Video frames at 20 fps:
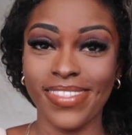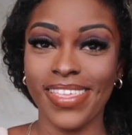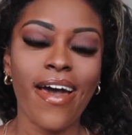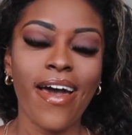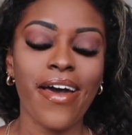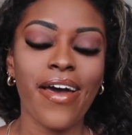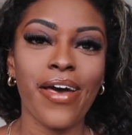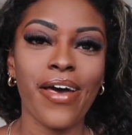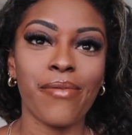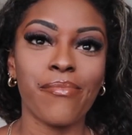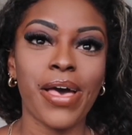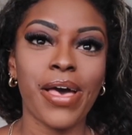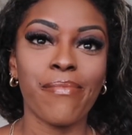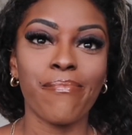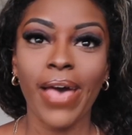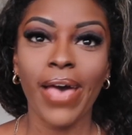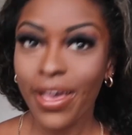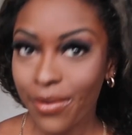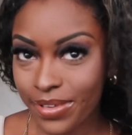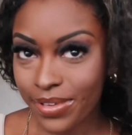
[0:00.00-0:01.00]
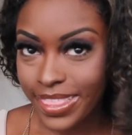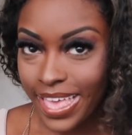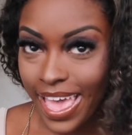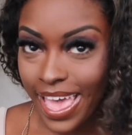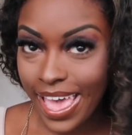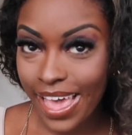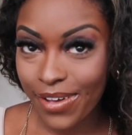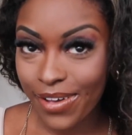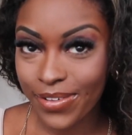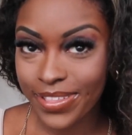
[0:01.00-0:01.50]
I'm back with the
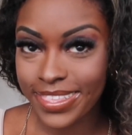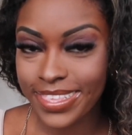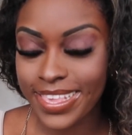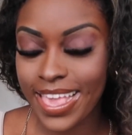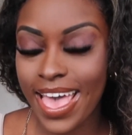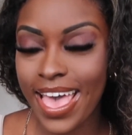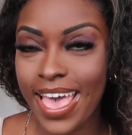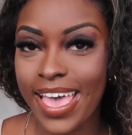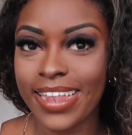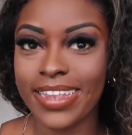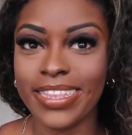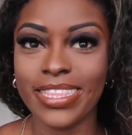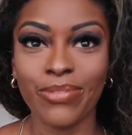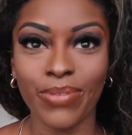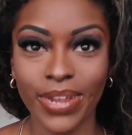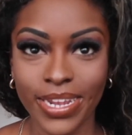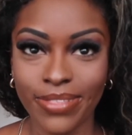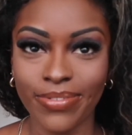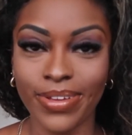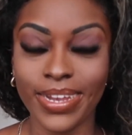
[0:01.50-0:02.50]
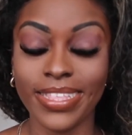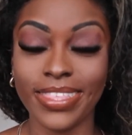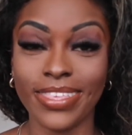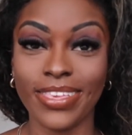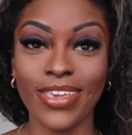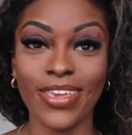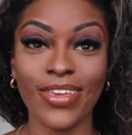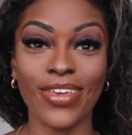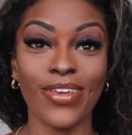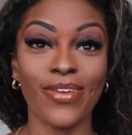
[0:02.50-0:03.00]
hair content
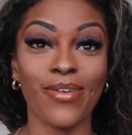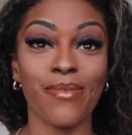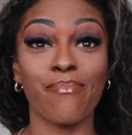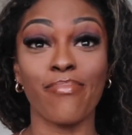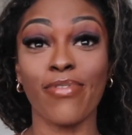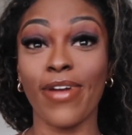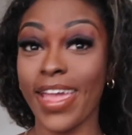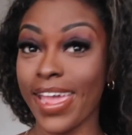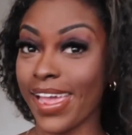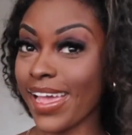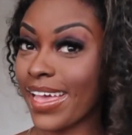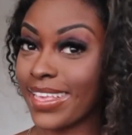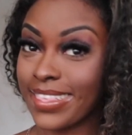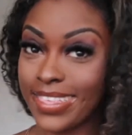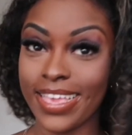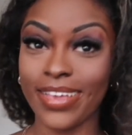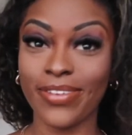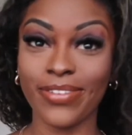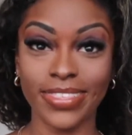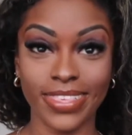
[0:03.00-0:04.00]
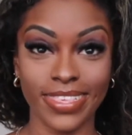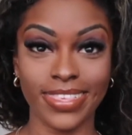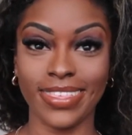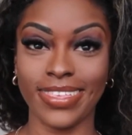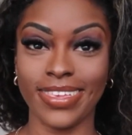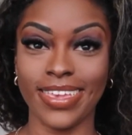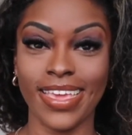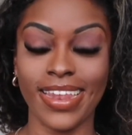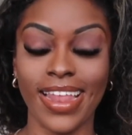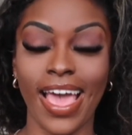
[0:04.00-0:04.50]
2022, praying I stay
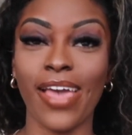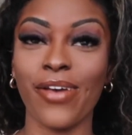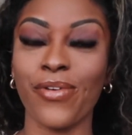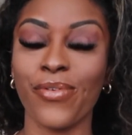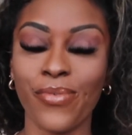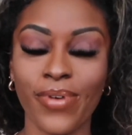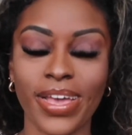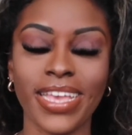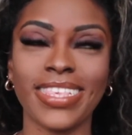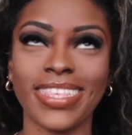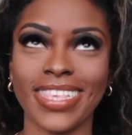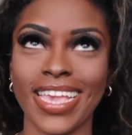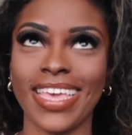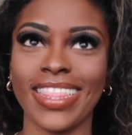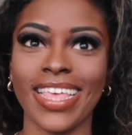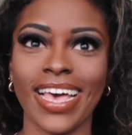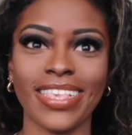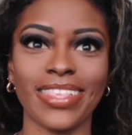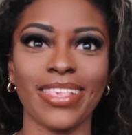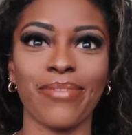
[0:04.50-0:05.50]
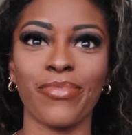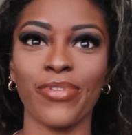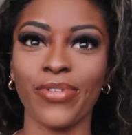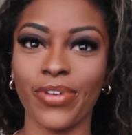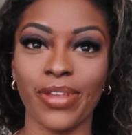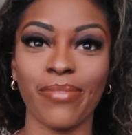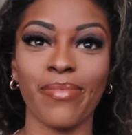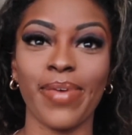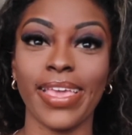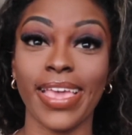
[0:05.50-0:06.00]
consistent. I always say that, so I'm not
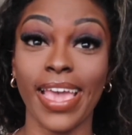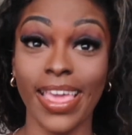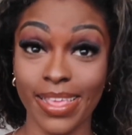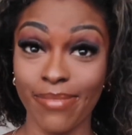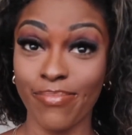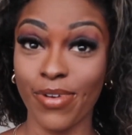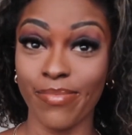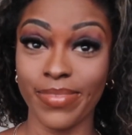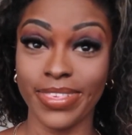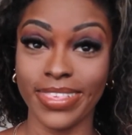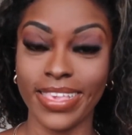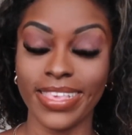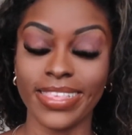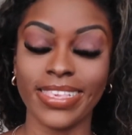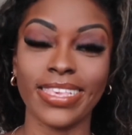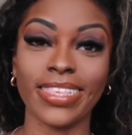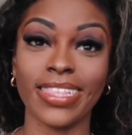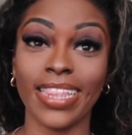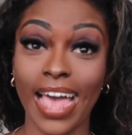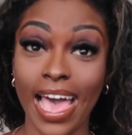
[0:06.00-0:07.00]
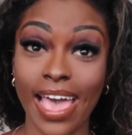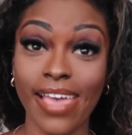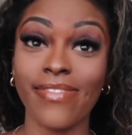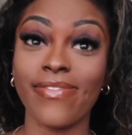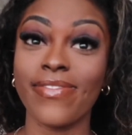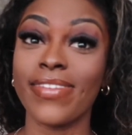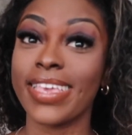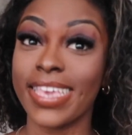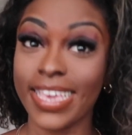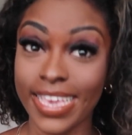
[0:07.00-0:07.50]
going to make any promises because
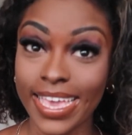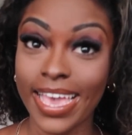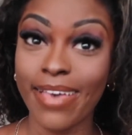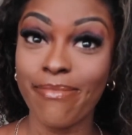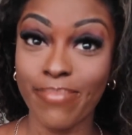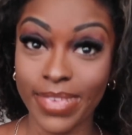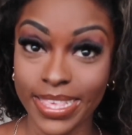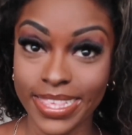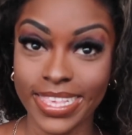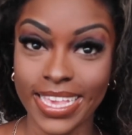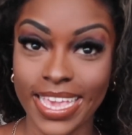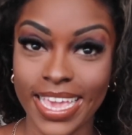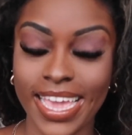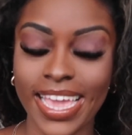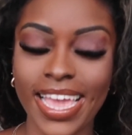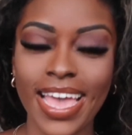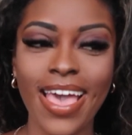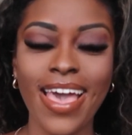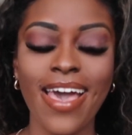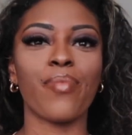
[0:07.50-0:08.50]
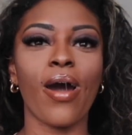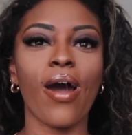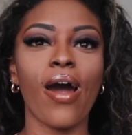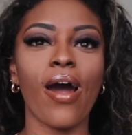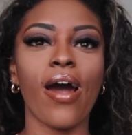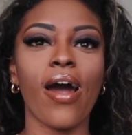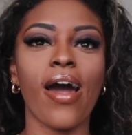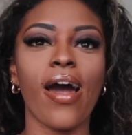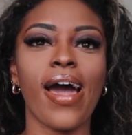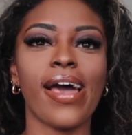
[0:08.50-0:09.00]
life can get busy,
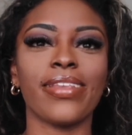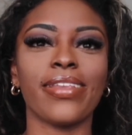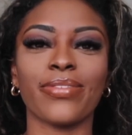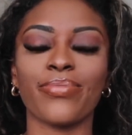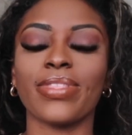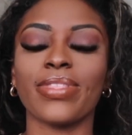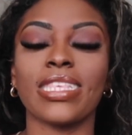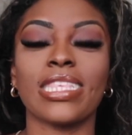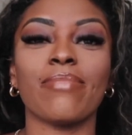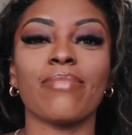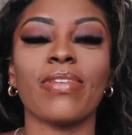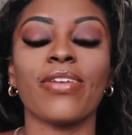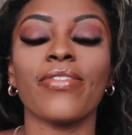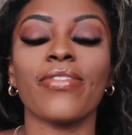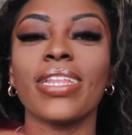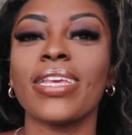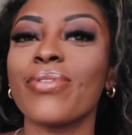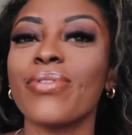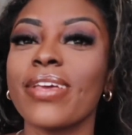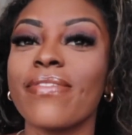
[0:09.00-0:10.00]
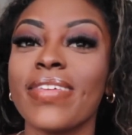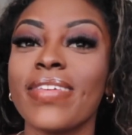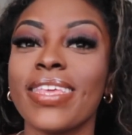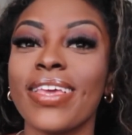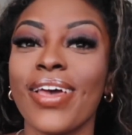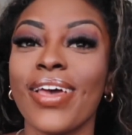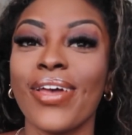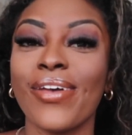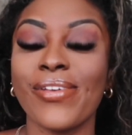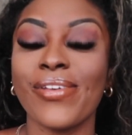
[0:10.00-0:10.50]
but I just want this to be a really quick
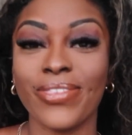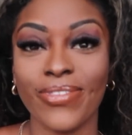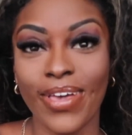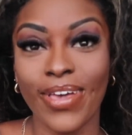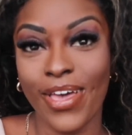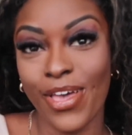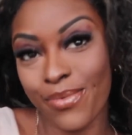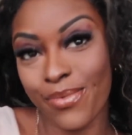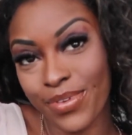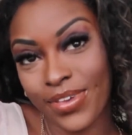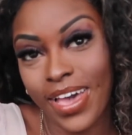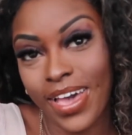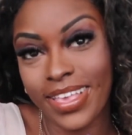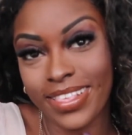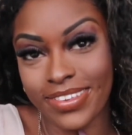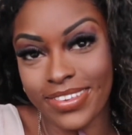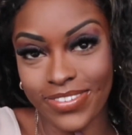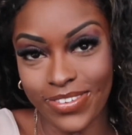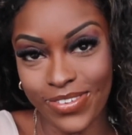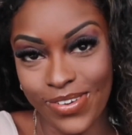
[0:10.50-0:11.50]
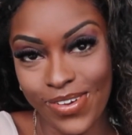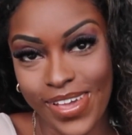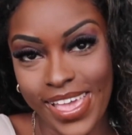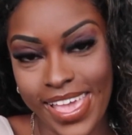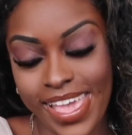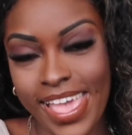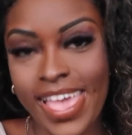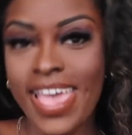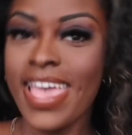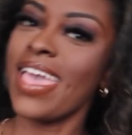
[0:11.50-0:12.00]
video, so I hope you guys
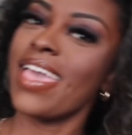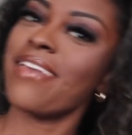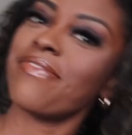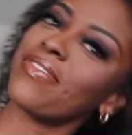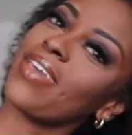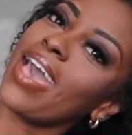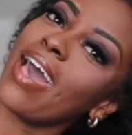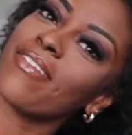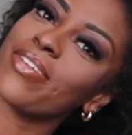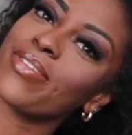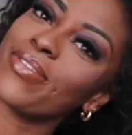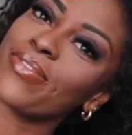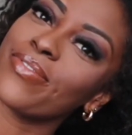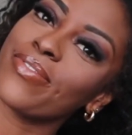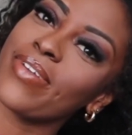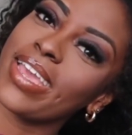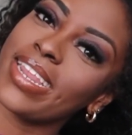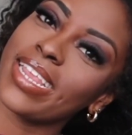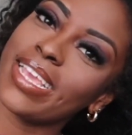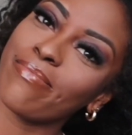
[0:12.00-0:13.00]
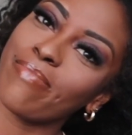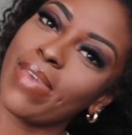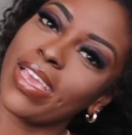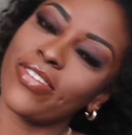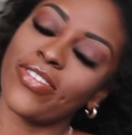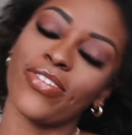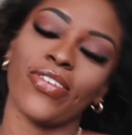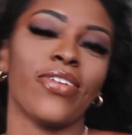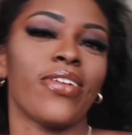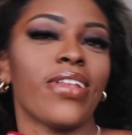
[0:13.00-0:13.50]
enjoy. If you haven't already, make
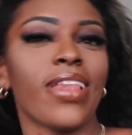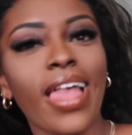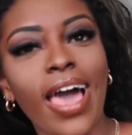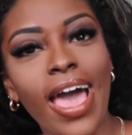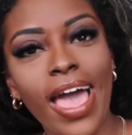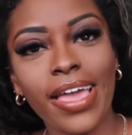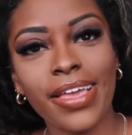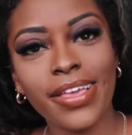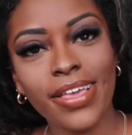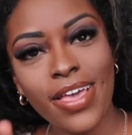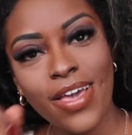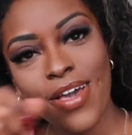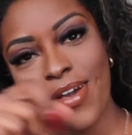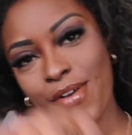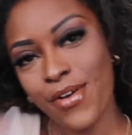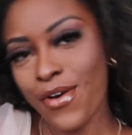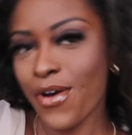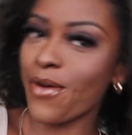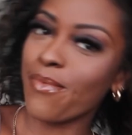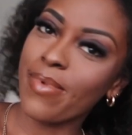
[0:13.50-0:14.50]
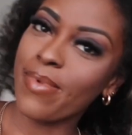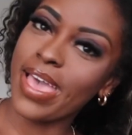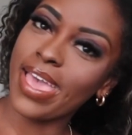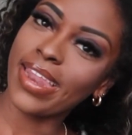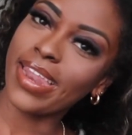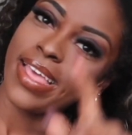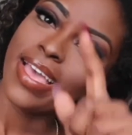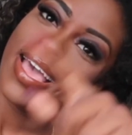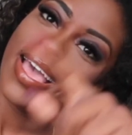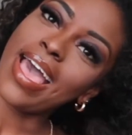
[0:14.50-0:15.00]
sure you like,
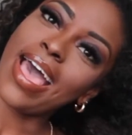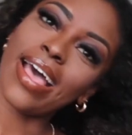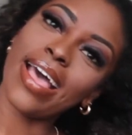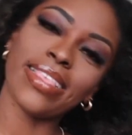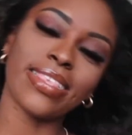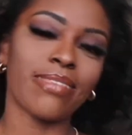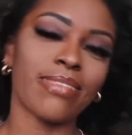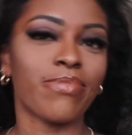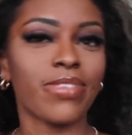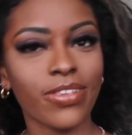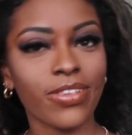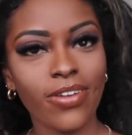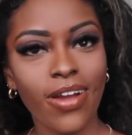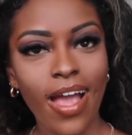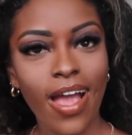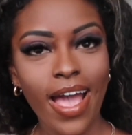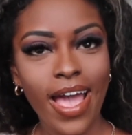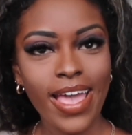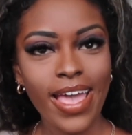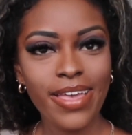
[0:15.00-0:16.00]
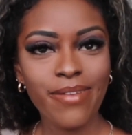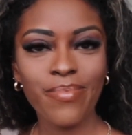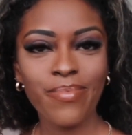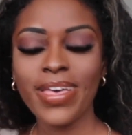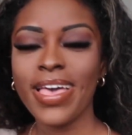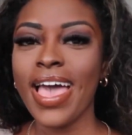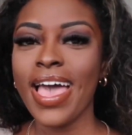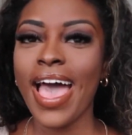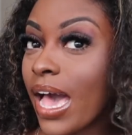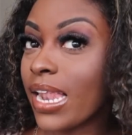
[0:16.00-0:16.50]
comment and subscribe.
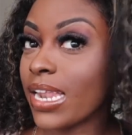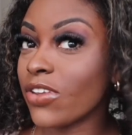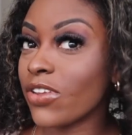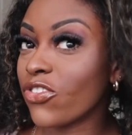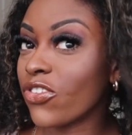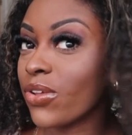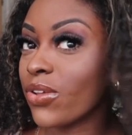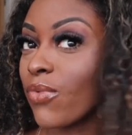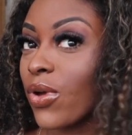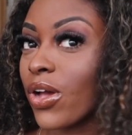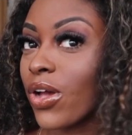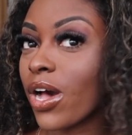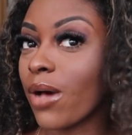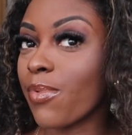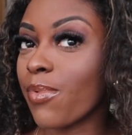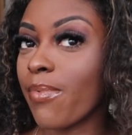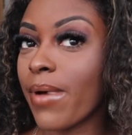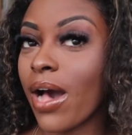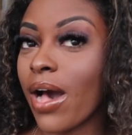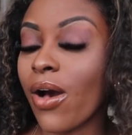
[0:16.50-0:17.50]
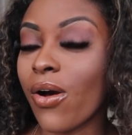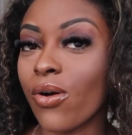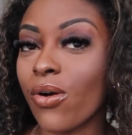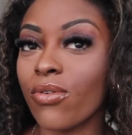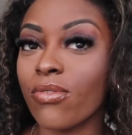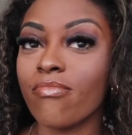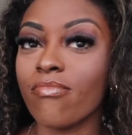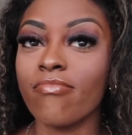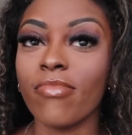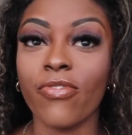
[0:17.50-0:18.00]
I literally woke up
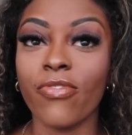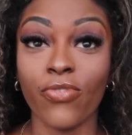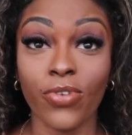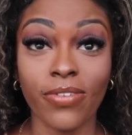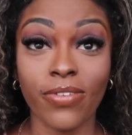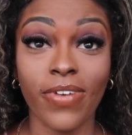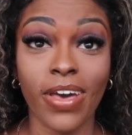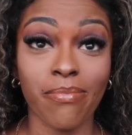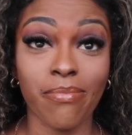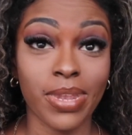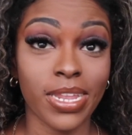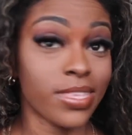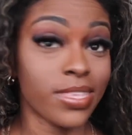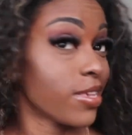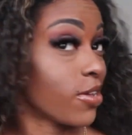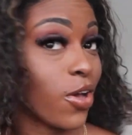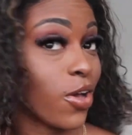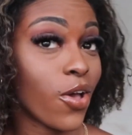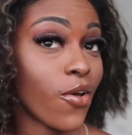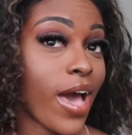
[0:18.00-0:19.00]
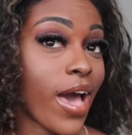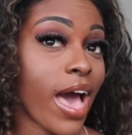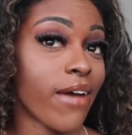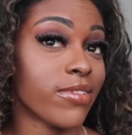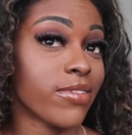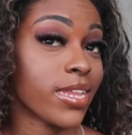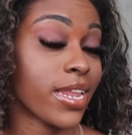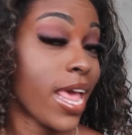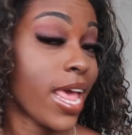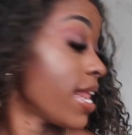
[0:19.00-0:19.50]
about 45 minutes ago. I
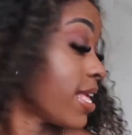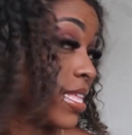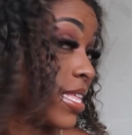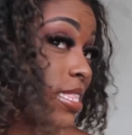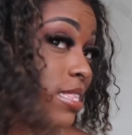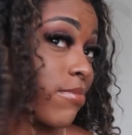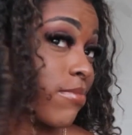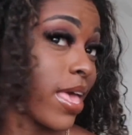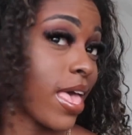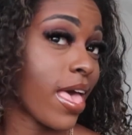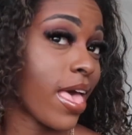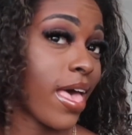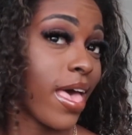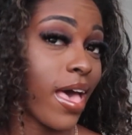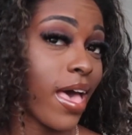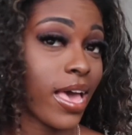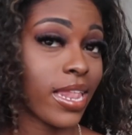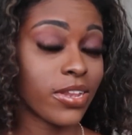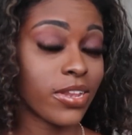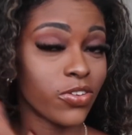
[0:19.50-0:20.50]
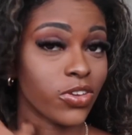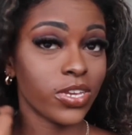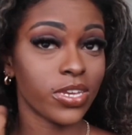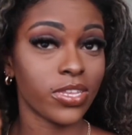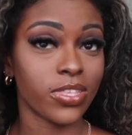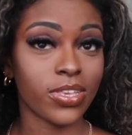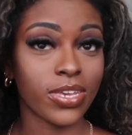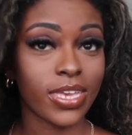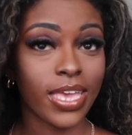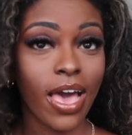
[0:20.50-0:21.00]
haven't done anything to my hair. I literally
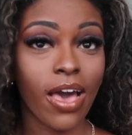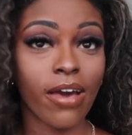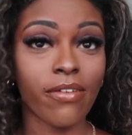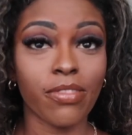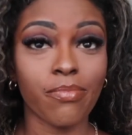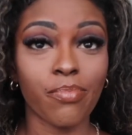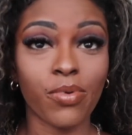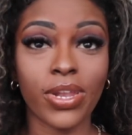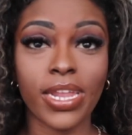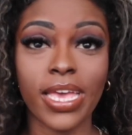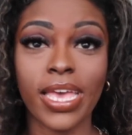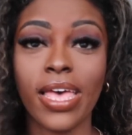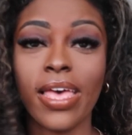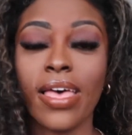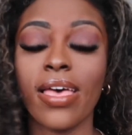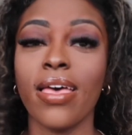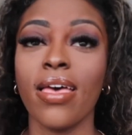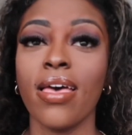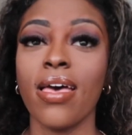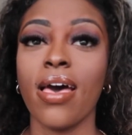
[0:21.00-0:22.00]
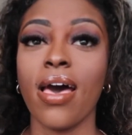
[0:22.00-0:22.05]
just took it out of the bonnet.